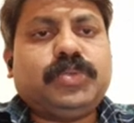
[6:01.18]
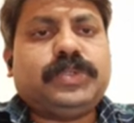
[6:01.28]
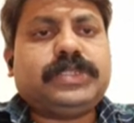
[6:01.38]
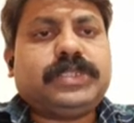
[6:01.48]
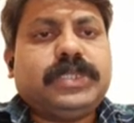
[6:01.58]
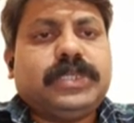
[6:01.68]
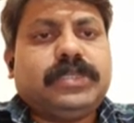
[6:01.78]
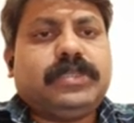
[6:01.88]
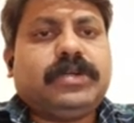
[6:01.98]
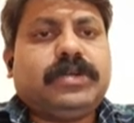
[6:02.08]
which
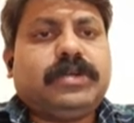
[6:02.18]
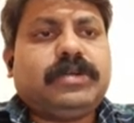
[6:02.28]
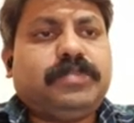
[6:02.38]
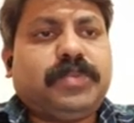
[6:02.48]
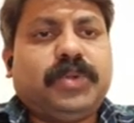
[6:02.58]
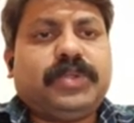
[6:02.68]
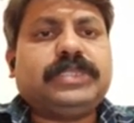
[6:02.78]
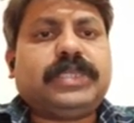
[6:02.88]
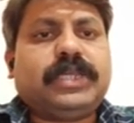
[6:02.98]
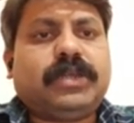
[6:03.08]
the
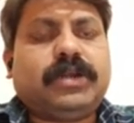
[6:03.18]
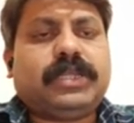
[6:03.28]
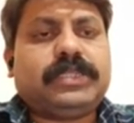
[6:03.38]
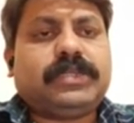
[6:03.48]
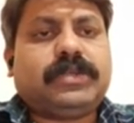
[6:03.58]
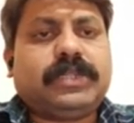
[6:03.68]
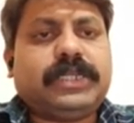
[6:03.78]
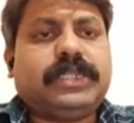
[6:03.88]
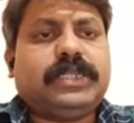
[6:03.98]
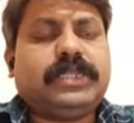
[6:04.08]
proteins and all other
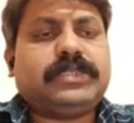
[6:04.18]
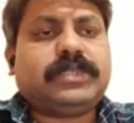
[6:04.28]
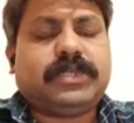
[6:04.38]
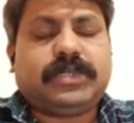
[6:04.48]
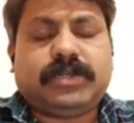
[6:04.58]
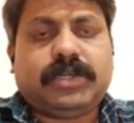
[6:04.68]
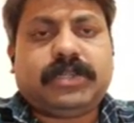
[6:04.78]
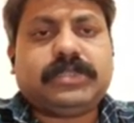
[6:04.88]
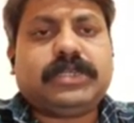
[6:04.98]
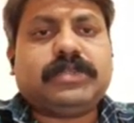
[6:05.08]
organelles,
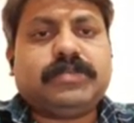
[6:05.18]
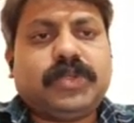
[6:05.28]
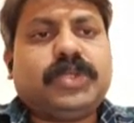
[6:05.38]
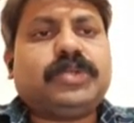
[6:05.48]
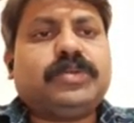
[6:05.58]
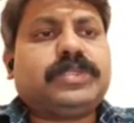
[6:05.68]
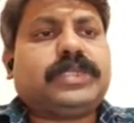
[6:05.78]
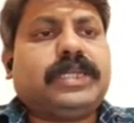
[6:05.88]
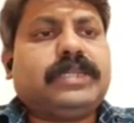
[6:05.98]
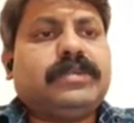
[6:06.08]
all other molecules
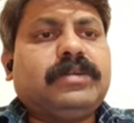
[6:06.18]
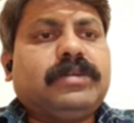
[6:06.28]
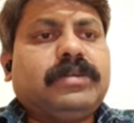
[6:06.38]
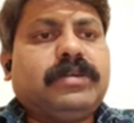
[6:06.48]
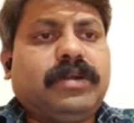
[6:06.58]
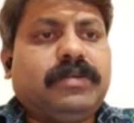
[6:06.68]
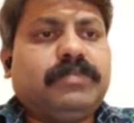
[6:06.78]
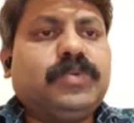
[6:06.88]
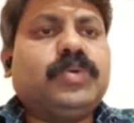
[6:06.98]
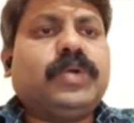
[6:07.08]
can
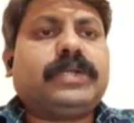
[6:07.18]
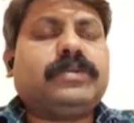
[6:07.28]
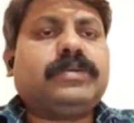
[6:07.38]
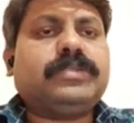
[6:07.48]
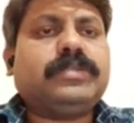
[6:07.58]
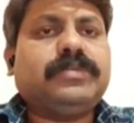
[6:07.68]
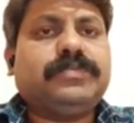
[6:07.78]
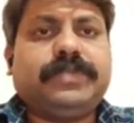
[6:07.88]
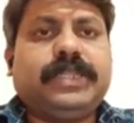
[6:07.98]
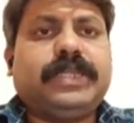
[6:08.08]
move across
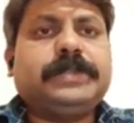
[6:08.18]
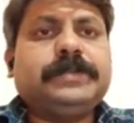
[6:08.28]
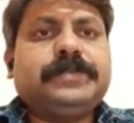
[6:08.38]
freely.